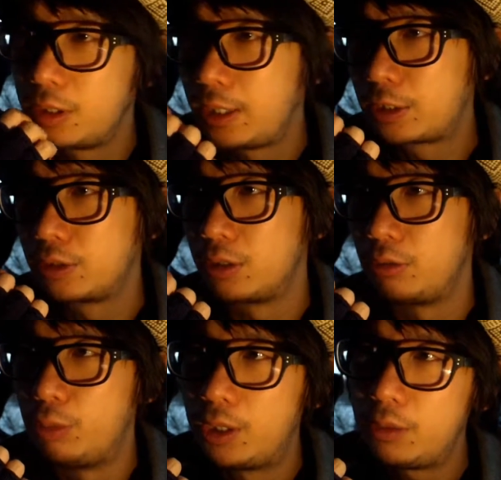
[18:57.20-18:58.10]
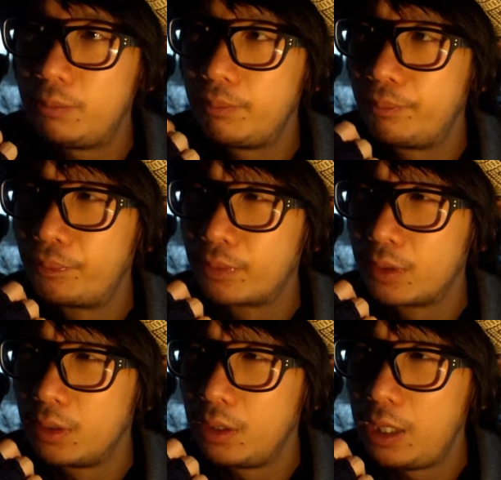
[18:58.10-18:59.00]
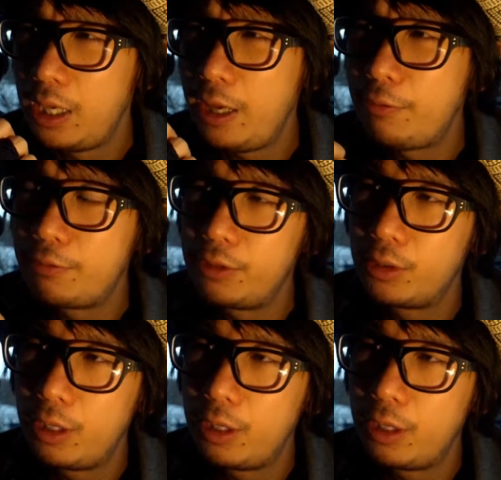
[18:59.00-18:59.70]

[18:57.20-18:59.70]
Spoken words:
ask yourself, well, if